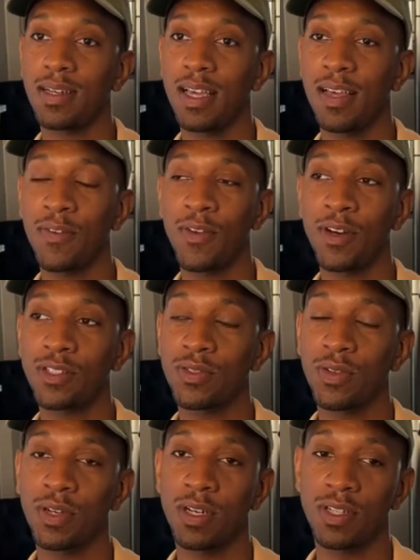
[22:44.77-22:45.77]
If you go
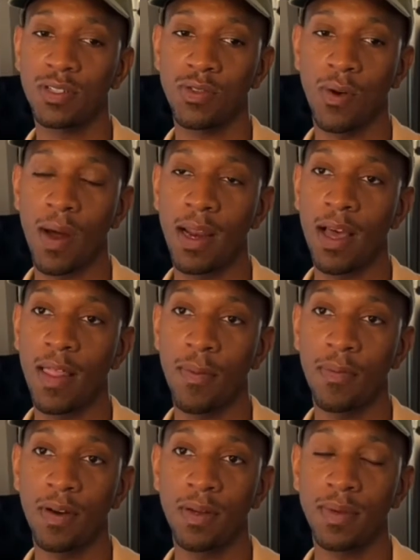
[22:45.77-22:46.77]
to a store right now, they
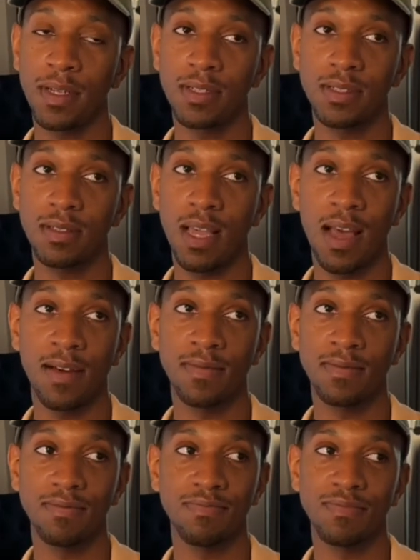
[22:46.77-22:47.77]
pretty much have
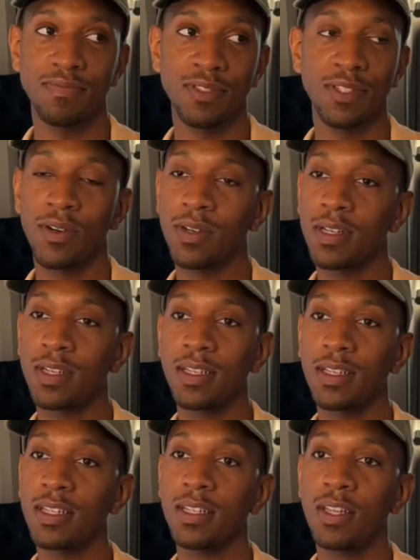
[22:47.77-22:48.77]

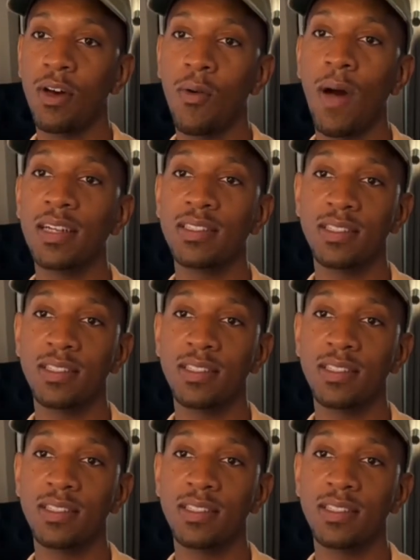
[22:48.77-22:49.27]
no watches